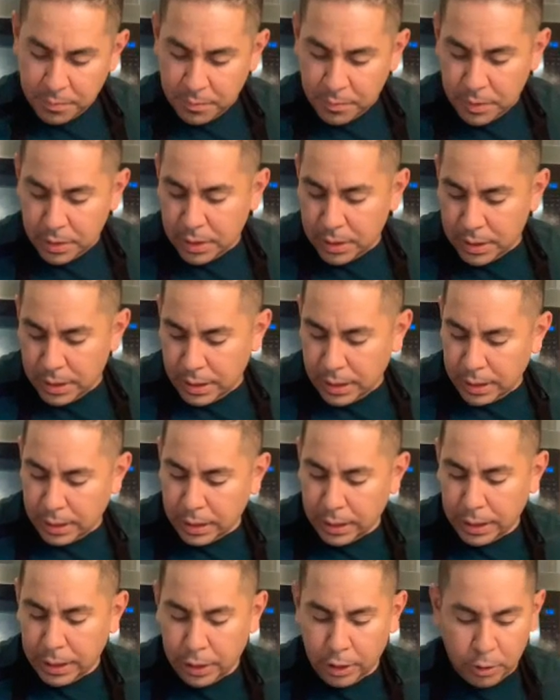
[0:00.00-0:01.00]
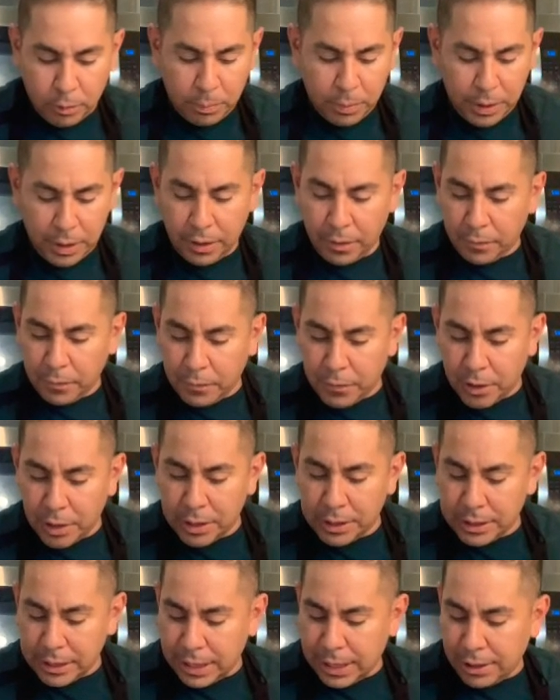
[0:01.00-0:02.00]
Just a little bit. If it
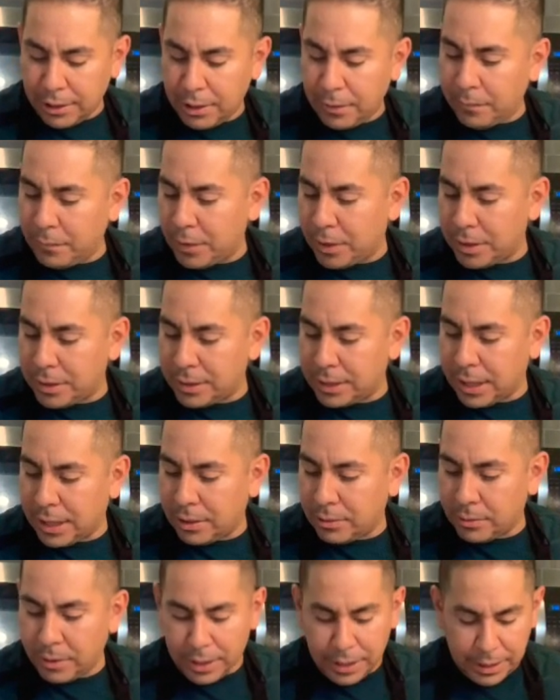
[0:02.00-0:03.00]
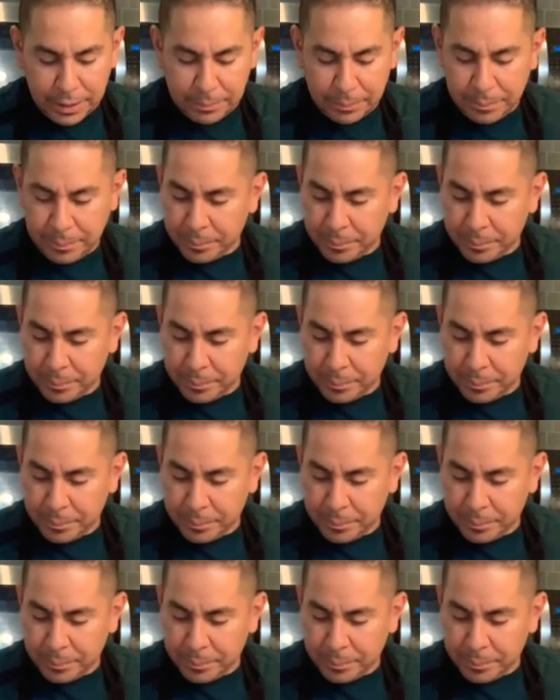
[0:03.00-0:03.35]
falls out, right?